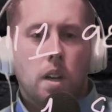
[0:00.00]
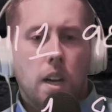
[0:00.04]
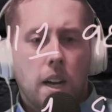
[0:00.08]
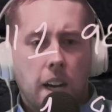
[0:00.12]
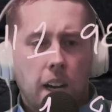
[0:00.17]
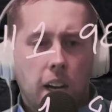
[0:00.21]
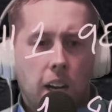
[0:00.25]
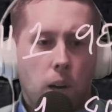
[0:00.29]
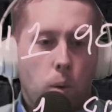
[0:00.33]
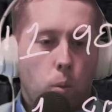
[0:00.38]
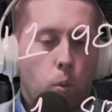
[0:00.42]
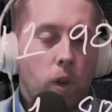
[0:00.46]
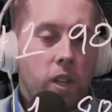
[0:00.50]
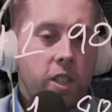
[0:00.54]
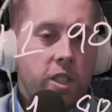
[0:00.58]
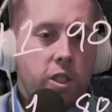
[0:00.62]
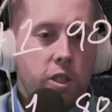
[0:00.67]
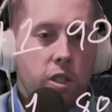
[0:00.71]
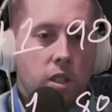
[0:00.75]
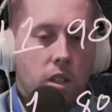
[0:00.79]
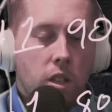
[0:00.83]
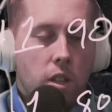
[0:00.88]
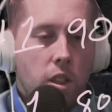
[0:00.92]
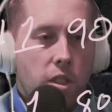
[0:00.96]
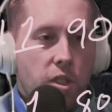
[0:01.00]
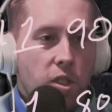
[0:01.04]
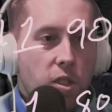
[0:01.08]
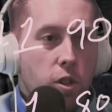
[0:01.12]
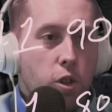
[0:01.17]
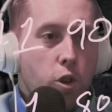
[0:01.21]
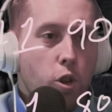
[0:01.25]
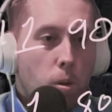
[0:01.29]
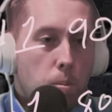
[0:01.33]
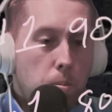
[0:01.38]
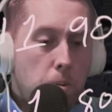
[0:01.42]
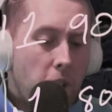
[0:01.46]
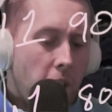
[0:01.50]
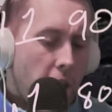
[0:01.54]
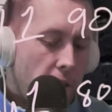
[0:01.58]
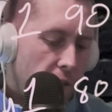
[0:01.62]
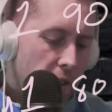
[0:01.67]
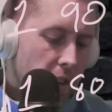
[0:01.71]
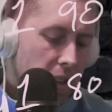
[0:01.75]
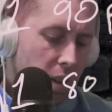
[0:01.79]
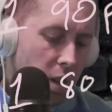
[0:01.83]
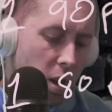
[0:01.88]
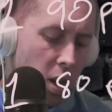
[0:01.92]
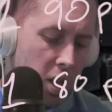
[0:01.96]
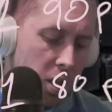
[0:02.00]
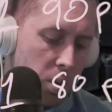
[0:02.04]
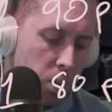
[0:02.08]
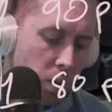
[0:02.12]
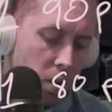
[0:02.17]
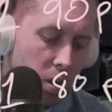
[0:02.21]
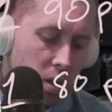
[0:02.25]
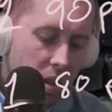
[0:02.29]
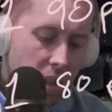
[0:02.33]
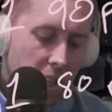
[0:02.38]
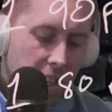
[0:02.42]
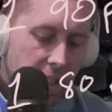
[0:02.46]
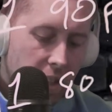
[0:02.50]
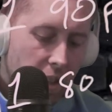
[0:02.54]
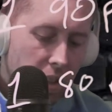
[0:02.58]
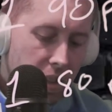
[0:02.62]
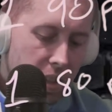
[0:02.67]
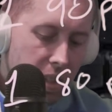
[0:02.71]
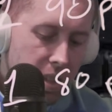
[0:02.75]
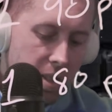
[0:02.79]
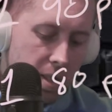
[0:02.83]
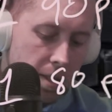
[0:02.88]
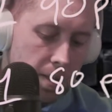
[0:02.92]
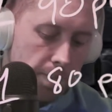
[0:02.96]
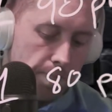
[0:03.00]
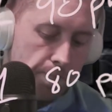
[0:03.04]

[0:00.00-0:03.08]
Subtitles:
What your profit and loss would look like on this